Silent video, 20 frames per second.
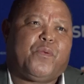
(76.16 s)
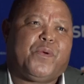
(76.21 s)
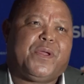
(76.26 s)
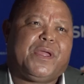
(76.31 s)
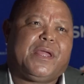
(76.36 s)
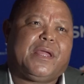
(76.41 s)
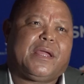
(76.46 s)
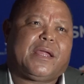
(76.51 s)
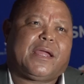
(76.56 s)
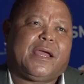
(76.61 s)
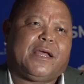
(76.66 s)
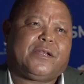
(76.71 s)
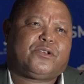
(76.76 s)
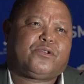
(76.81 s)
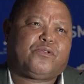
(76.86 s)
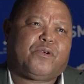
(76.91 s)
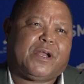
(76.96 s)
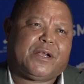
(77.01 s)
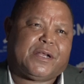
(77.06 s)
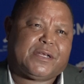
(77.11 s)
We get
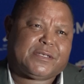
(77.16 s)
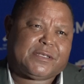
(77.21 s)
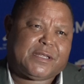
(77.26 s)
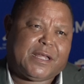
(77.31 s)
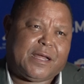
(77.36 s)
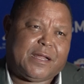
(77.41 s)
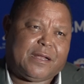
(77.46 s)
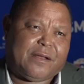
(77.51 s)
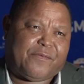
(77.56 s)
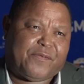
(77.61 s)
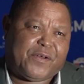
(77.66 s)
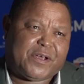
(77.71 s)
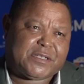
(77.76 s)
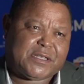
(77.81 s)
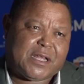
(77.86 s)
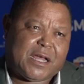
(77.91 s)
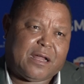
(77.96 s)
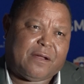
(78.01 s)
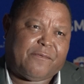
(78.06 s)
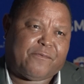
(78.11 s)
to understand
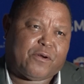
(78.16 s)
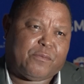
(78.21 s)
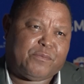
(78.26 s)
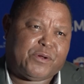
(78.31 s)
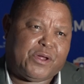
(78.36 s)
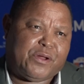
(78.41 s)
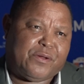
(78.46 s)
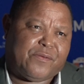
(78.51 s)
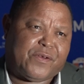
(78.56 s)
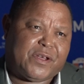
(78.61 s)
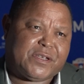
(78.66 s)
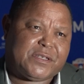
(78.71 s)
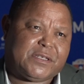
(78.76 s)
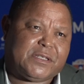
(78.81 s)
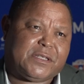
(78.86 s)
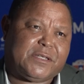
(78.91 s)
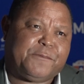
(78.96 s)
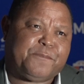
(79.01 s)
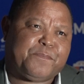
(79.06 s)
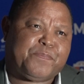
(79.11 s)
firsthand from the
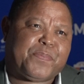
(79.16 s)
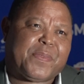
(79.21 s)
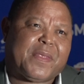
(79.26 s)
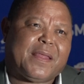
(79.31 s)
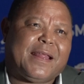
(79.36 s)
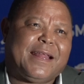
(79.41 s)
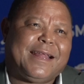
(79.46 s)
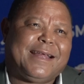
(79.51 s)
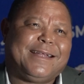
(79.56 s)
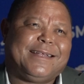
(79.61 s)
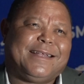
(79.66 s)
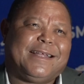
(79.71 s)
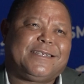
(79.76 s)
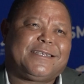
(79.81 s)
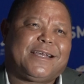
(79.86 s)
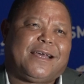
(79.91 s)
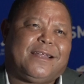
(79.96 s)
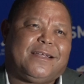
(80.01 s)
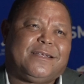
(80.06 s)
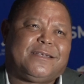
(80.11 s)
university the
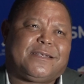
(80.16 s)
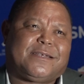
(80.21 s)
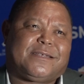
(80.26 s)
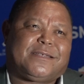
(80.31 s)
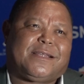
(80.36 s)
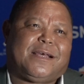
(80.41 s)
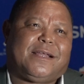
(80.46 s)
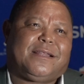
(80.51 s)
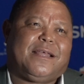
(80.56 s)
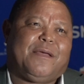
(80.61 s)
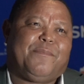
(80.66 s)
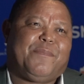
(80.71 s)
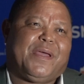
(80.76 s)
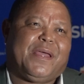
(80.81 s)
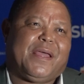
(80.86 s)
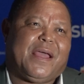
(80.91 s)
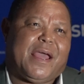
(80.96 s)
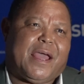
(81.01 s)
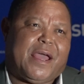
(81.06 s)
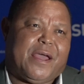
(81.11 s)
challenges that they
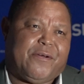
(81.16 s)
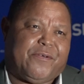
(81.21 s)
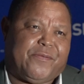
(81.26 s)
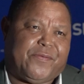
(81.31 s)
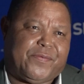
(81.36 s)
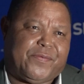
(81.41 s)
may have